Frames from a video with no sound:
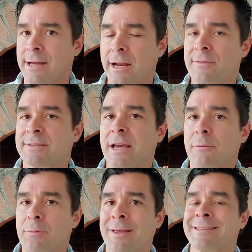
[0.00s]
not have a
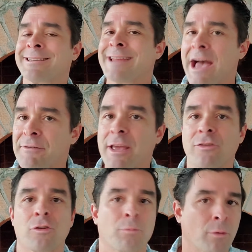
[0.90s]
sound plan to navigate
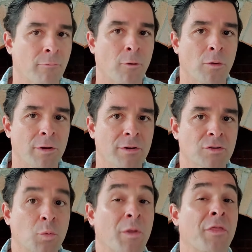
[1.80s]
their
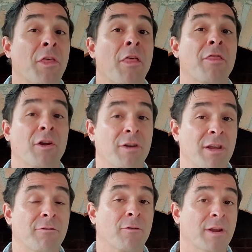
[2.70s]
portfolios with their
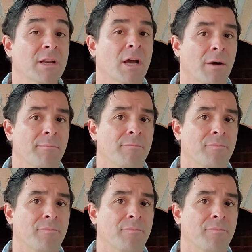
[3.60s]
need for income.